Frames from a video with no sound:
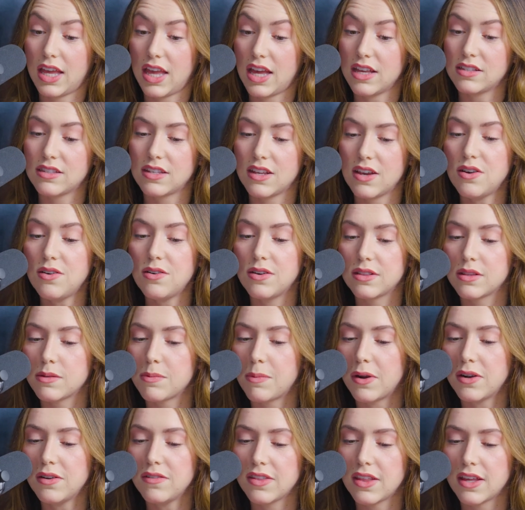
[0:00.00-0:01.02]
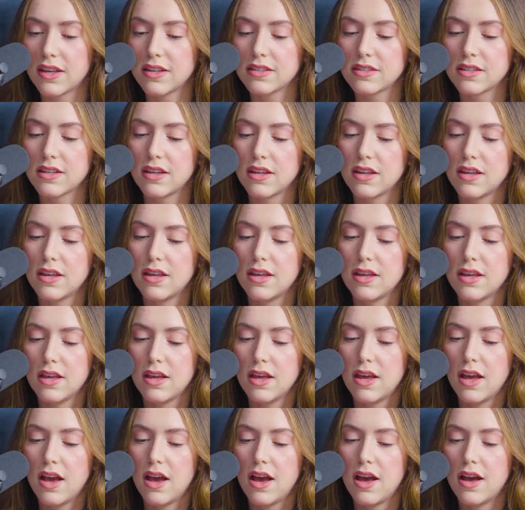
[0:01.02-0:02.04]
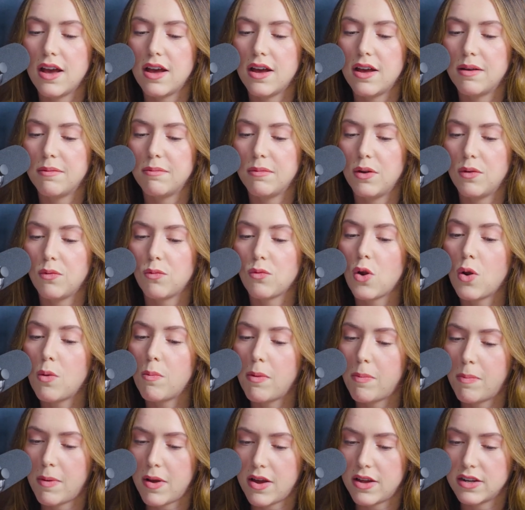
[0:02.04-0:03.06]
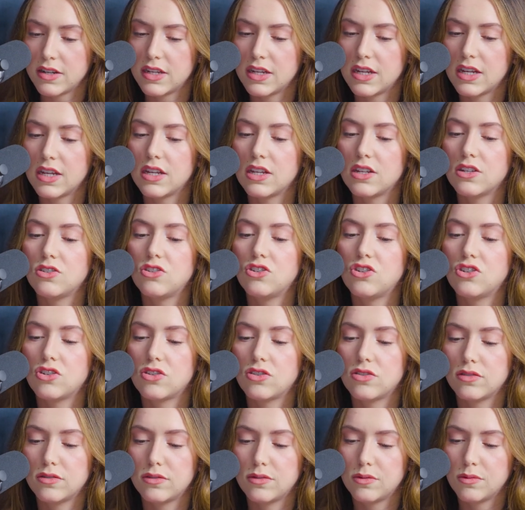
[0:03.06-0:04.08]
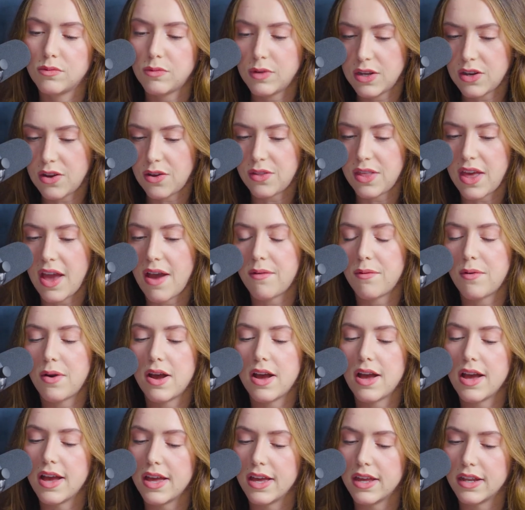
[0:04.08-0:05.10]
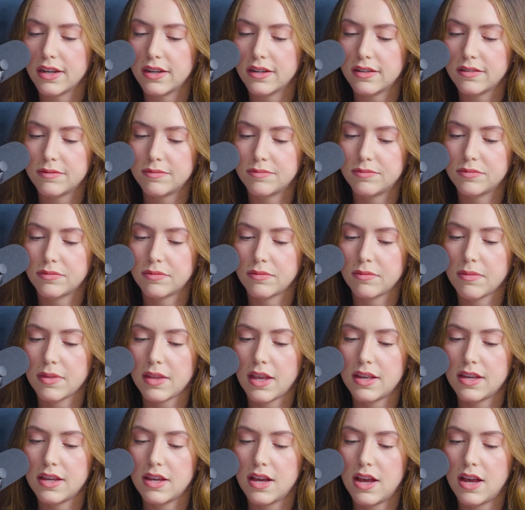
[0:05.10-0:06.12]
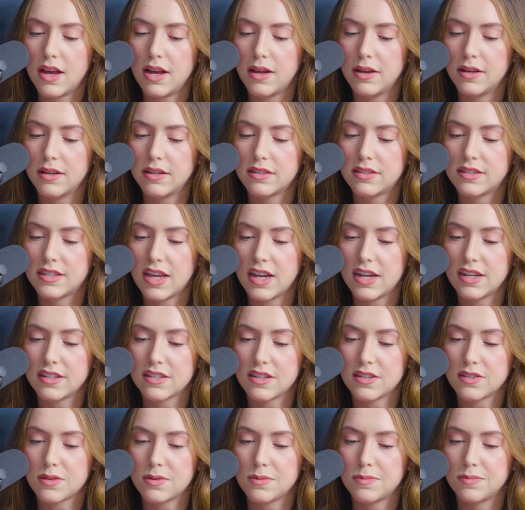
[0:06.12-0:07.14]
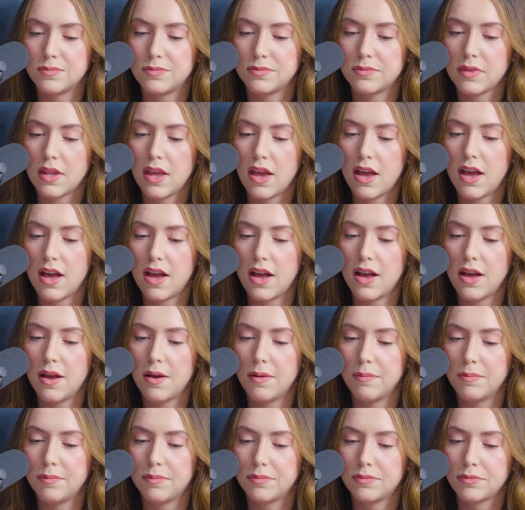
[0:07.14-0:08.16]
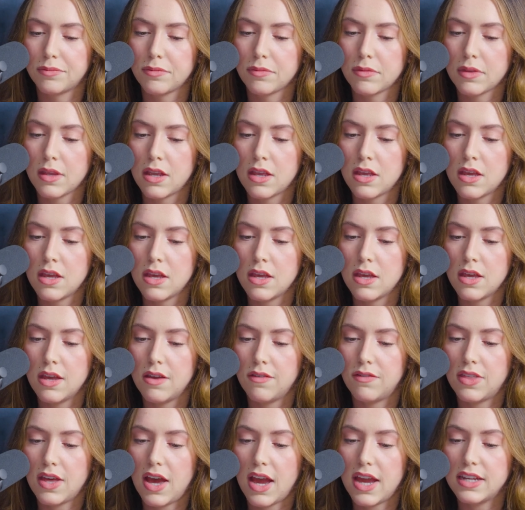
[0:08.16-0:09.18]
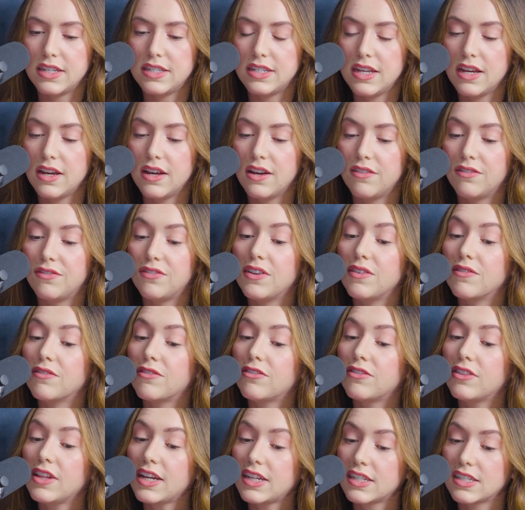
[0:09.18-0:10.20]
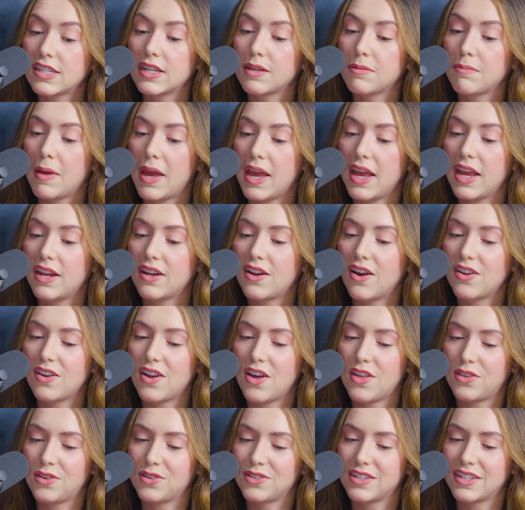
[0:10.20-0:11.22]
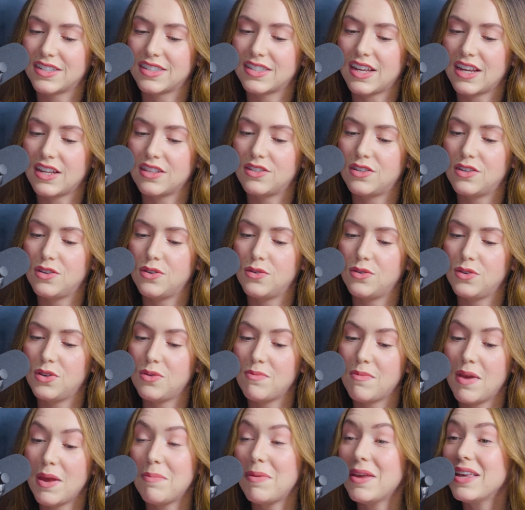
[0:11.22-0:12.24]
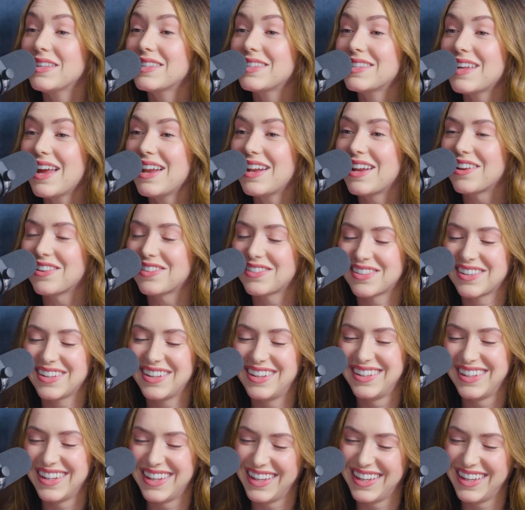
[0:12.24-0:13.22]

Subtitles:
I guess so. It's part of this. Rope bondage. We know that one. Sadism. If the idea of inflicting pain on others excites you, you may be a sadist.